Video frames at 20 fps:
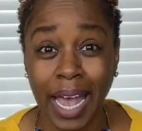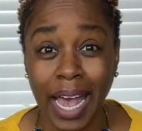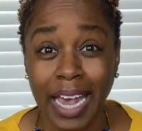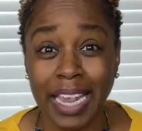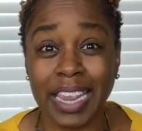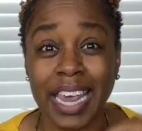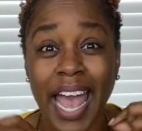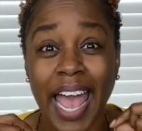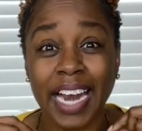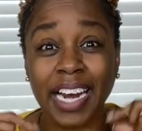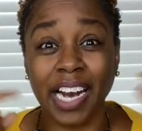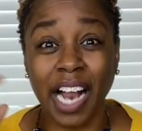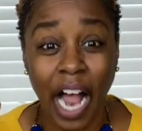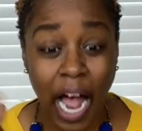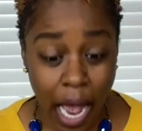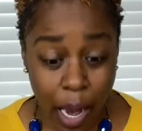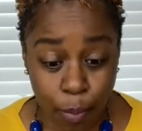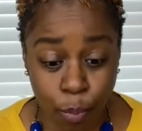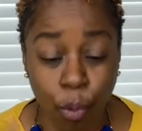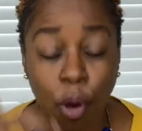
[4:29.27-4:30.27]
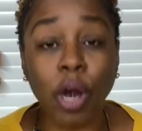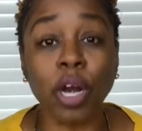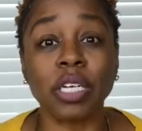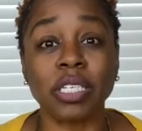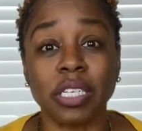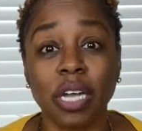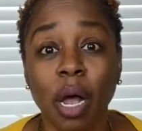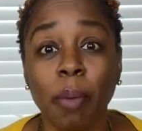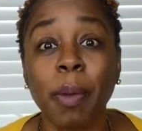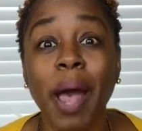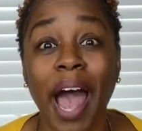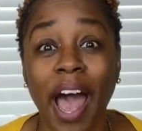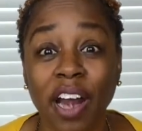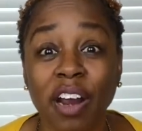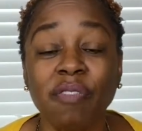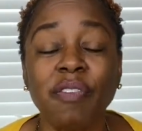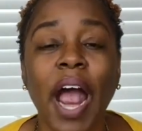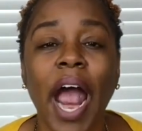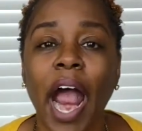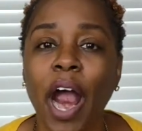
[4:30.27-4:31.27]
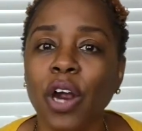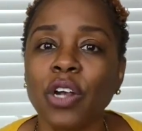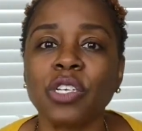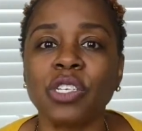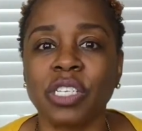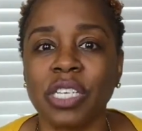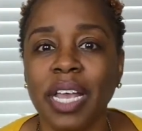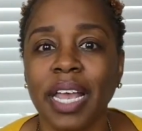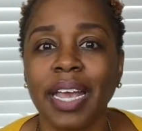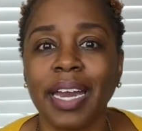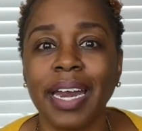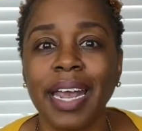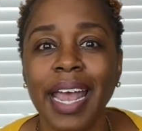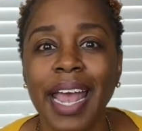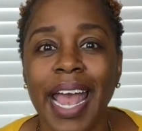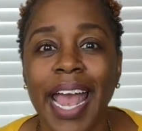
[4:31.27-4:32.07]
that God brought us up out of our sin